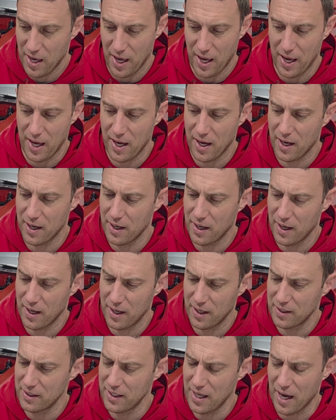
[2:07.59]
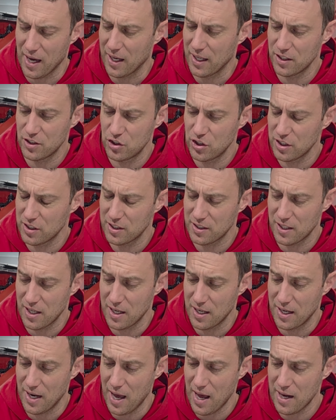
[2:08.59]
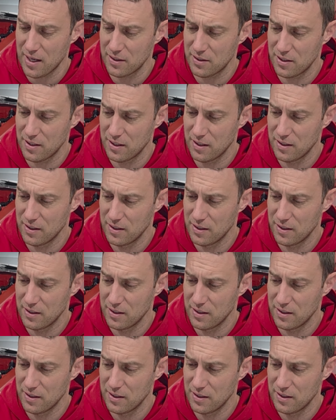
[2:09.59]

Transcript: And yeah, it's just not